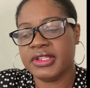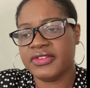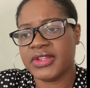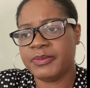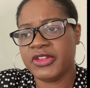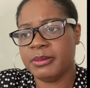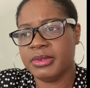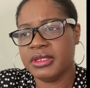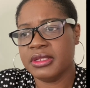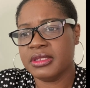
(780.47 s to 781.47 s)

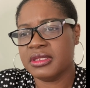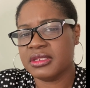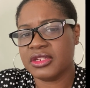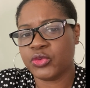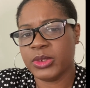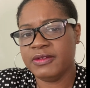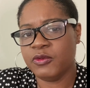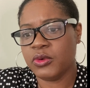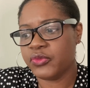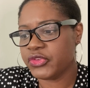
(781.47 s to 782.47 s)
September the
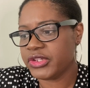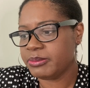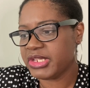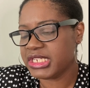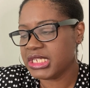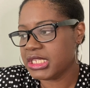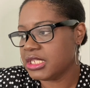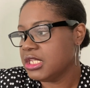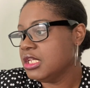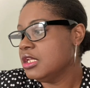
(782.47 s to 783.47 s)
24th or something like that.
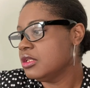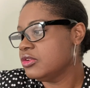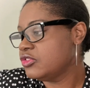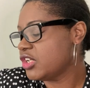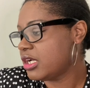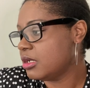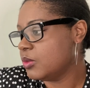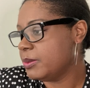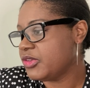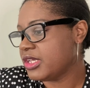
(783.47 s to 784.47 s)
Check her
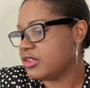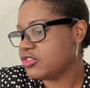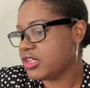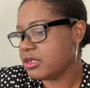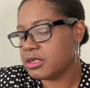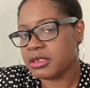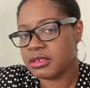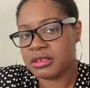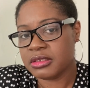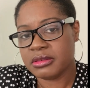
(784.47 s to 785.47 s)
website. Check her.
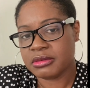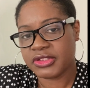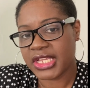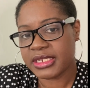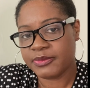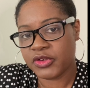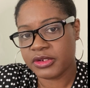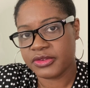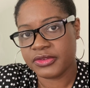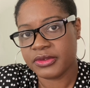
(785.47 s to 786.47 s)
Sign up for
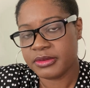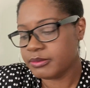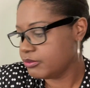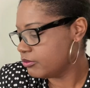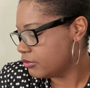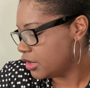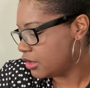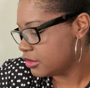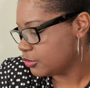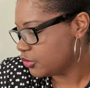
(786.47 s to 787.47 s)
her
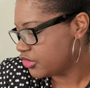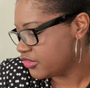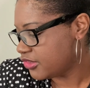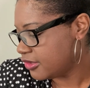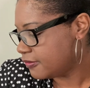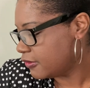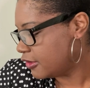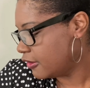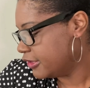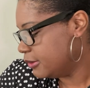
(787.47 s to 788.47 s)
alerts and stuff
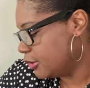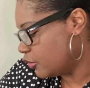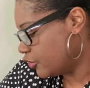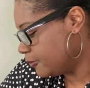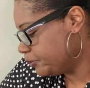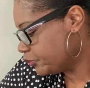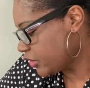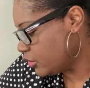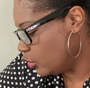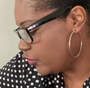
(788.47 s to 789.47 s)
and her emails,
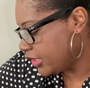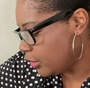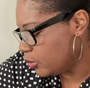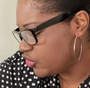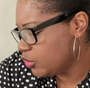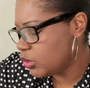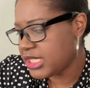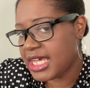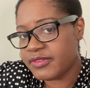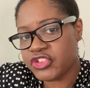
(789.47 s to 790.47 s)
and you'll find out when she going
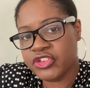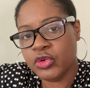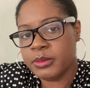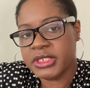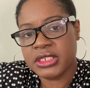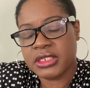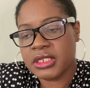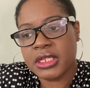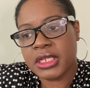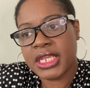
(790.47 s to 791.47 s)
live. And she won't be
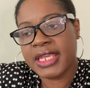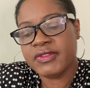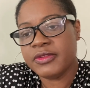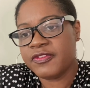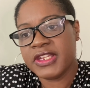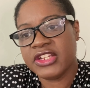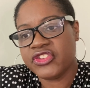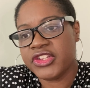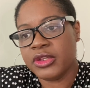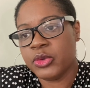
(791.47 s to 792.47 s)
having flash
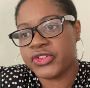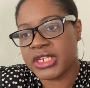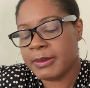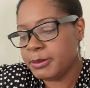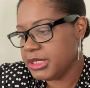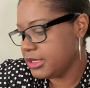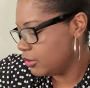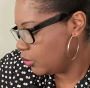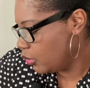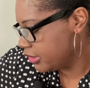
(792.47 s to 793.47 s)
sales, and I'm gonna be
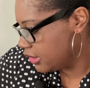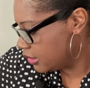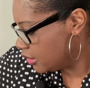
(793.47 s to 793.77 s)
doing it